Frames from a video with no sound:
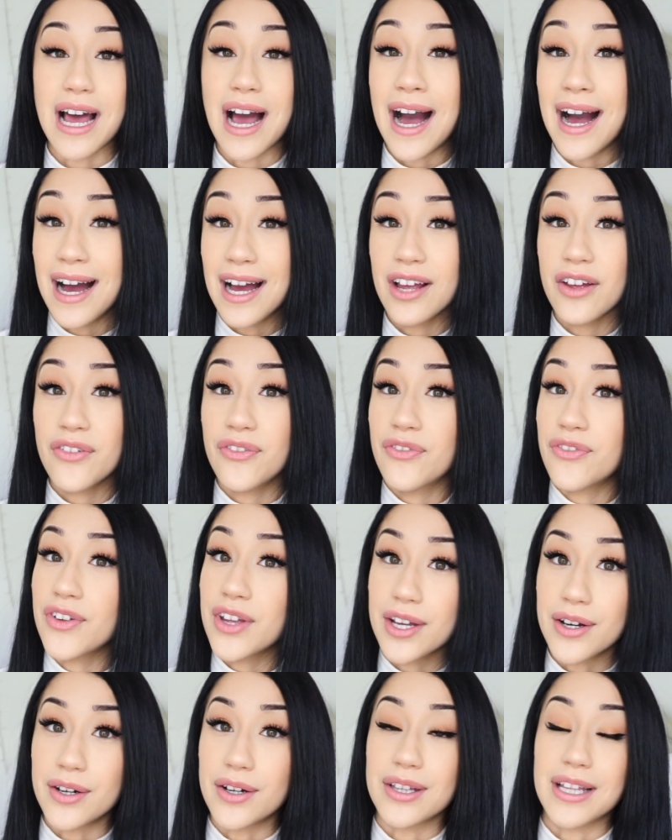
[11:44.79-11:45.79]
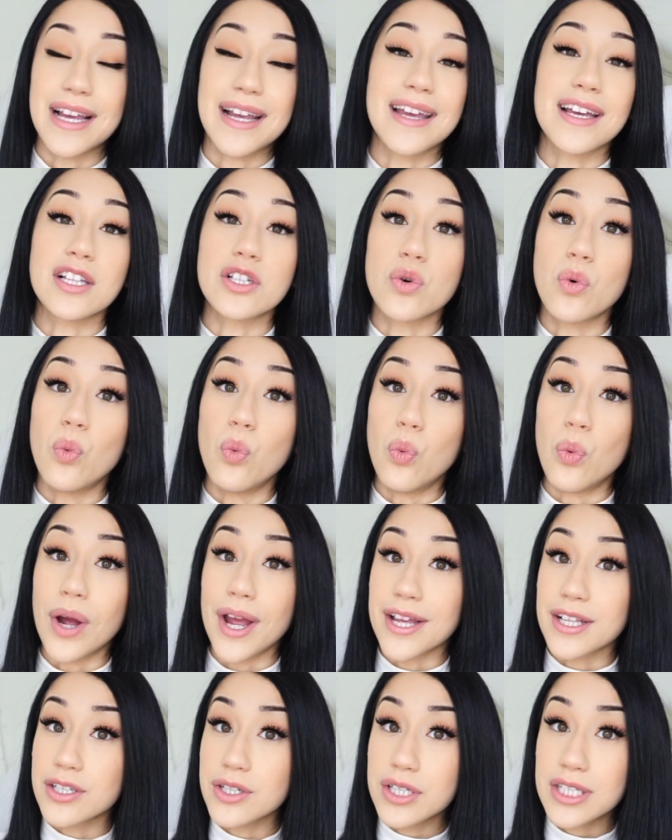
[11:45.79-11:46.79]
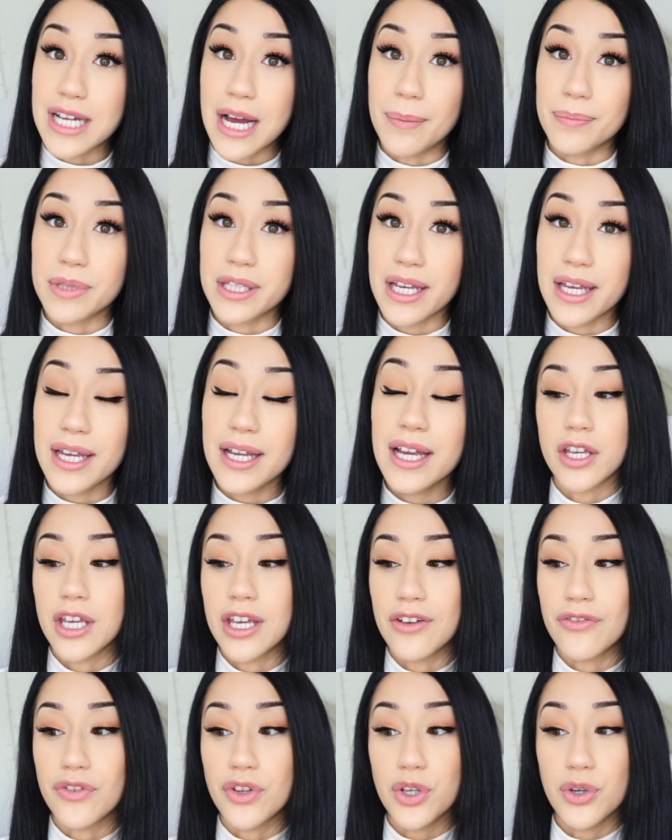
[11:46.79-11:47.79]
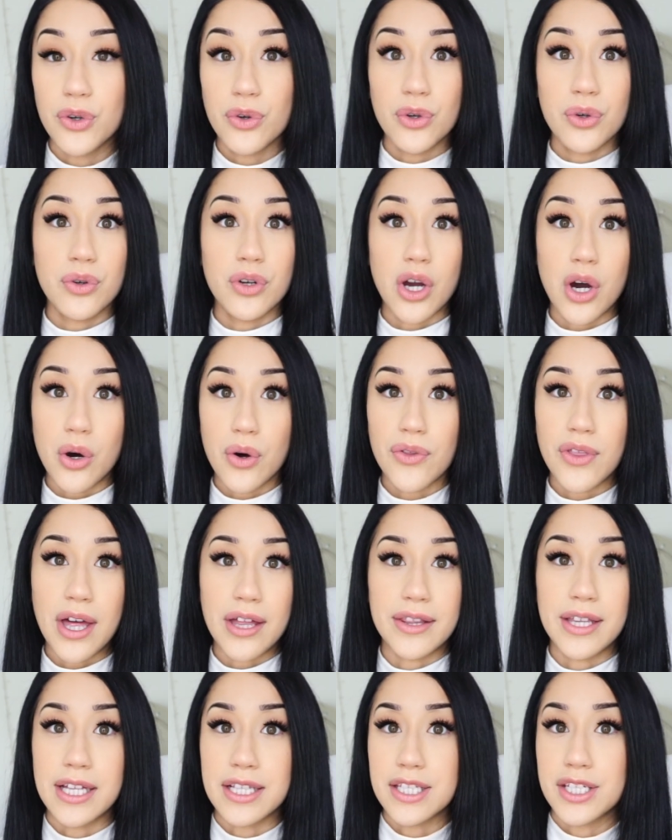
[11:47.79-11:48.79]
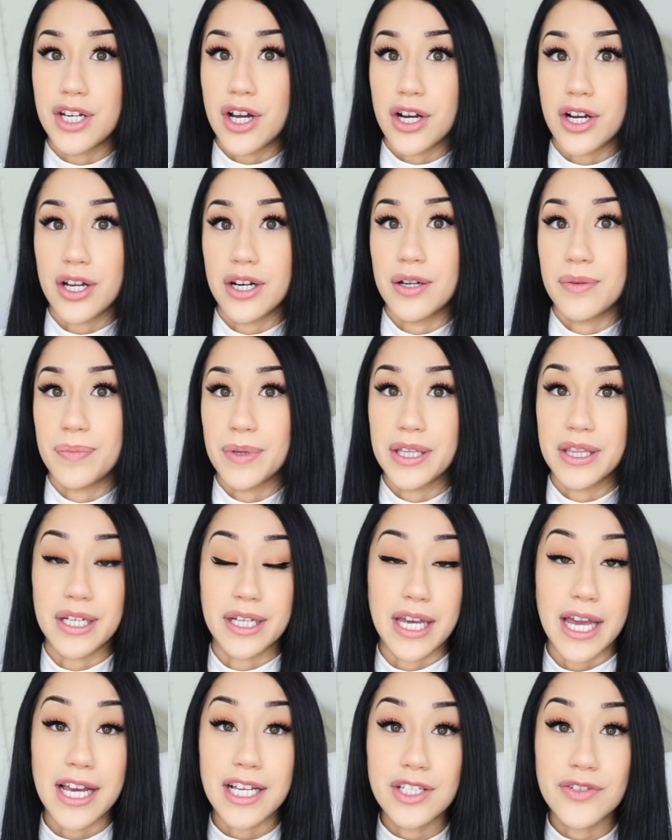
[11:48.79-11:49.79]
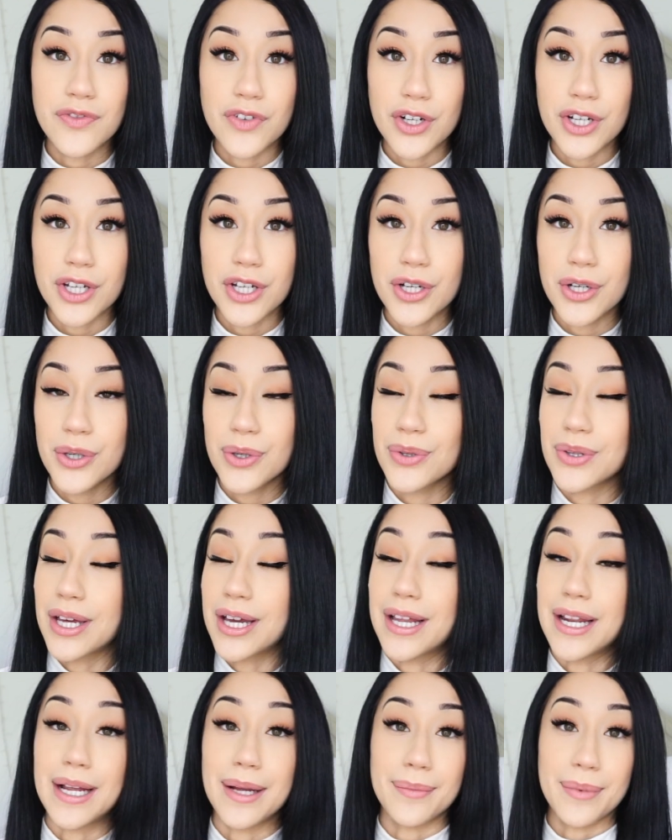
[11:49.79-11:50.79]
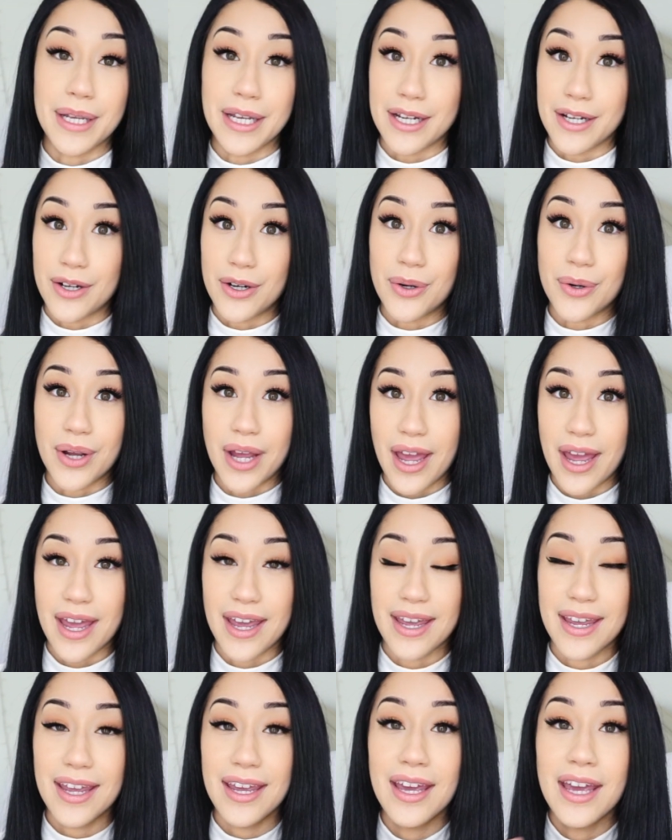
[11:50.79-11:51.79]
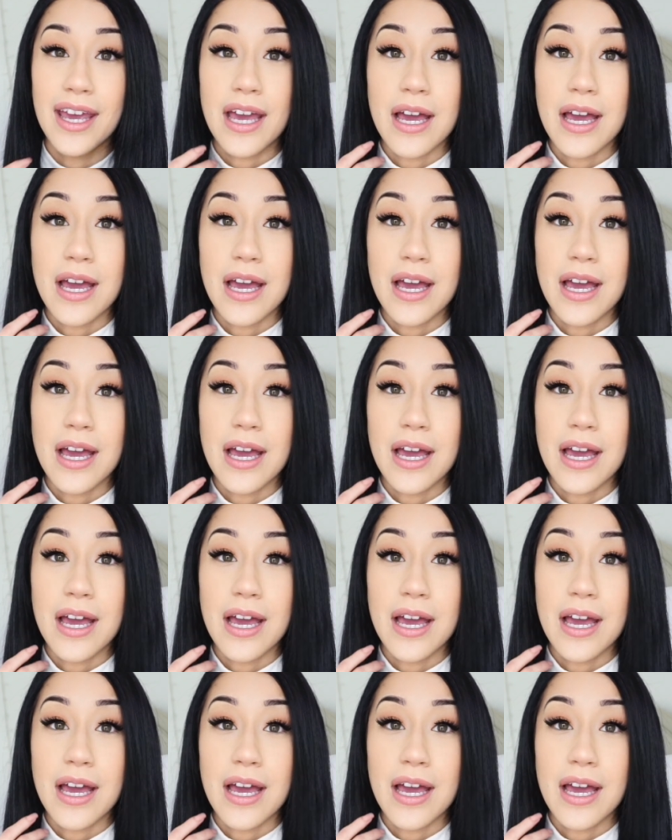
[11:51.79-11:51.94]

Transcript: I feel like it's way too tempting. If you know that that's not gonna be the case for you, then I mean, okay.